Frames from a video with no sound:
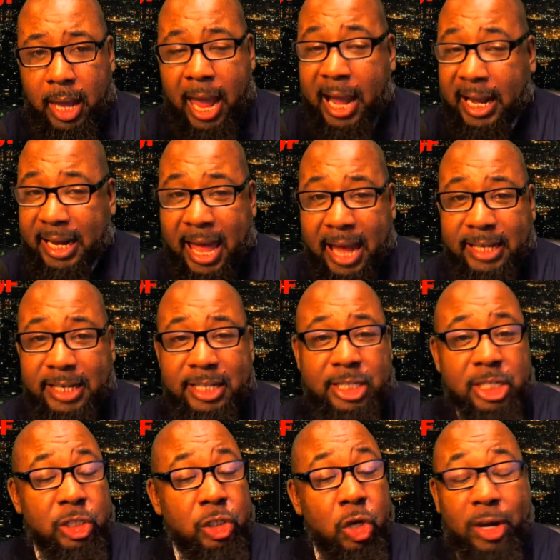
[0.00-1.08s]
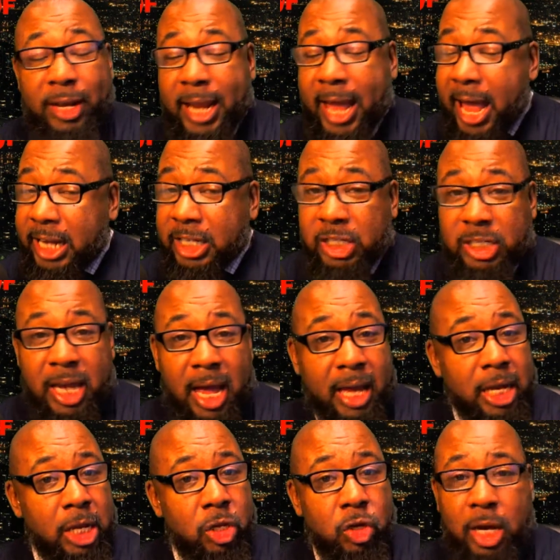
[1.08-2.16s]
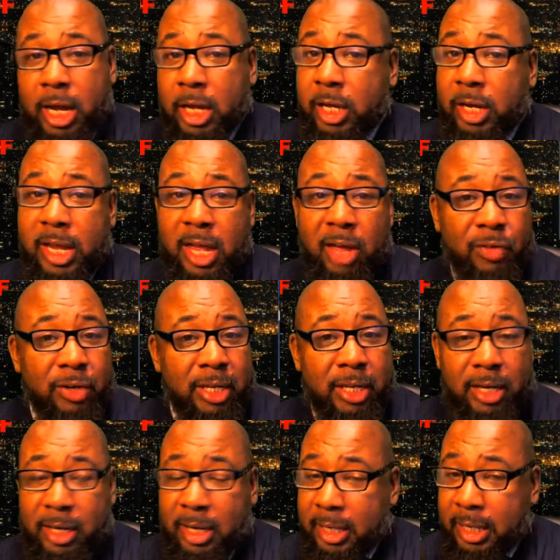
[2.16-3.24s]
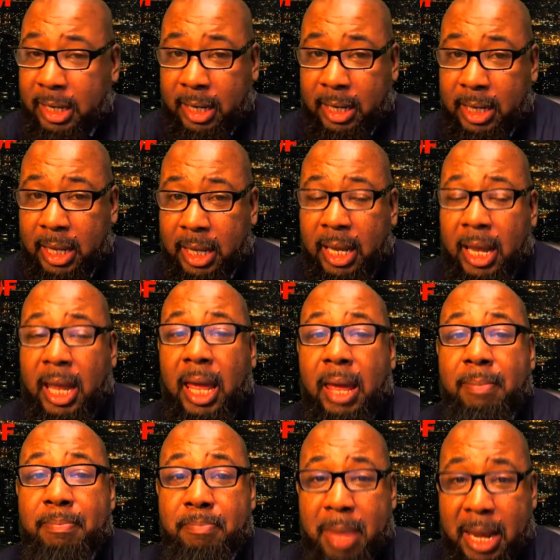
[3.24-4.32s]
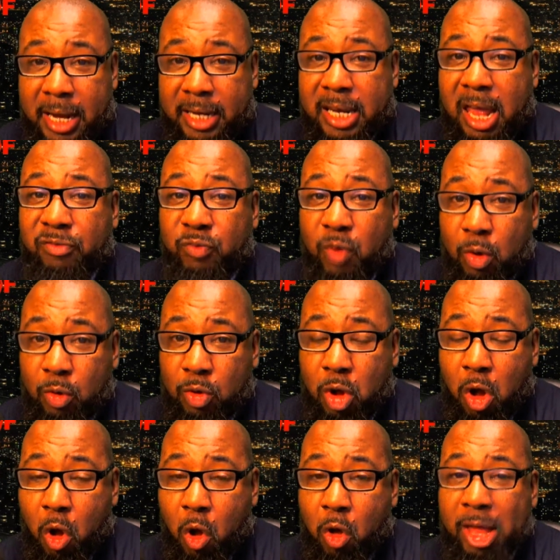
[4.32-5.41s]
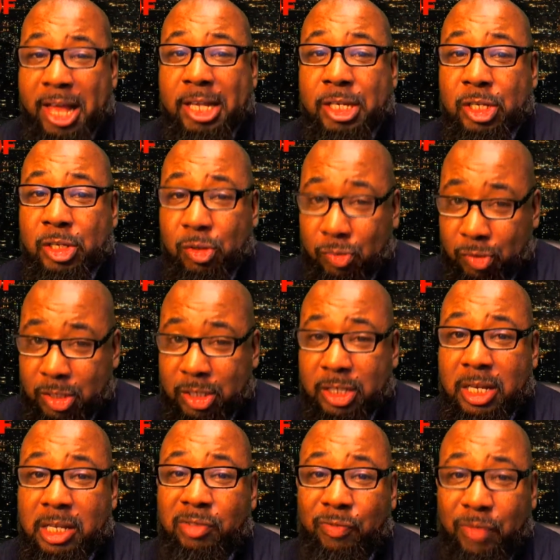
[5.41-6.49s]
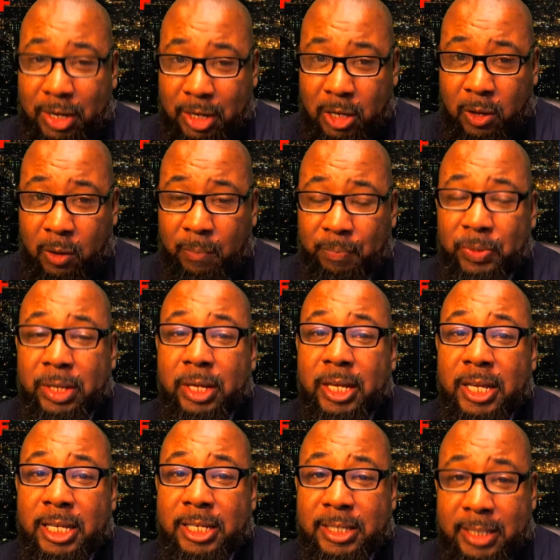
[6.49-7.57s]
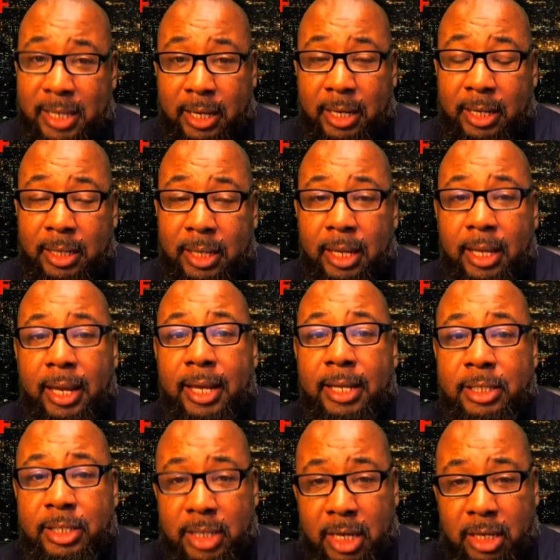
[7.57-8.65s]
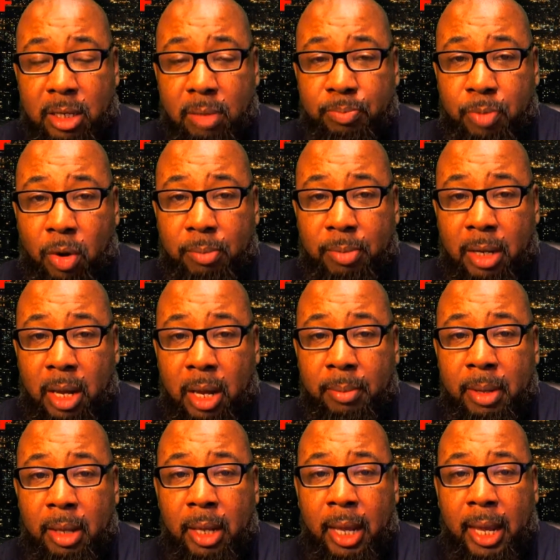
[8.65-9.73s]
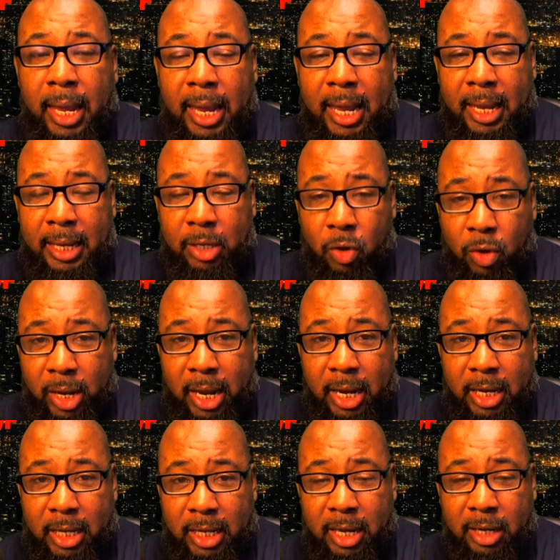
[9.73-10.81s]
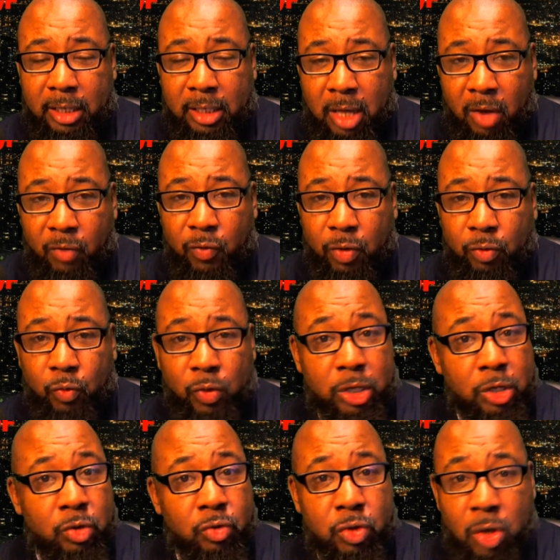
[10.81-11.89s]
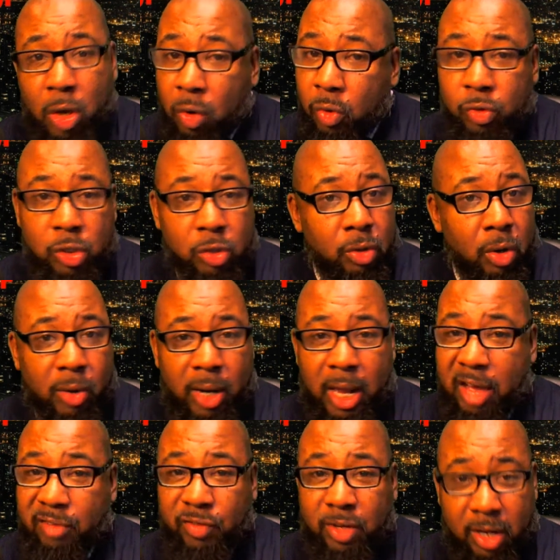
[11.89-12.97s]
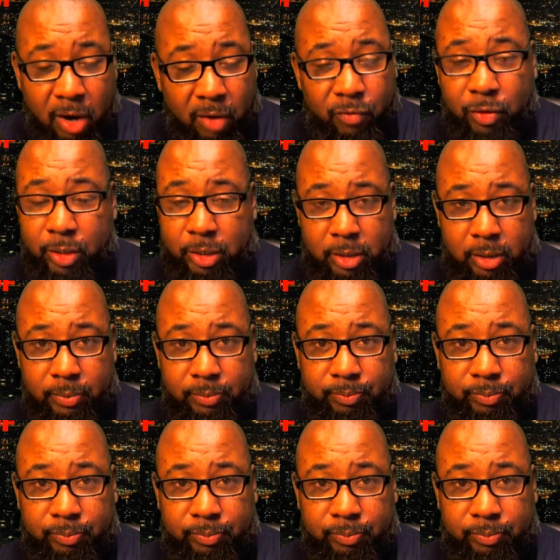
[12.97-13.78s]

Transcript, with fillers: Act like this is your last shot and you're not going to ever get it again. And make that phone call as soon as this video is done and set the appointment up and go ahead and get covered when you know you don't have coverage.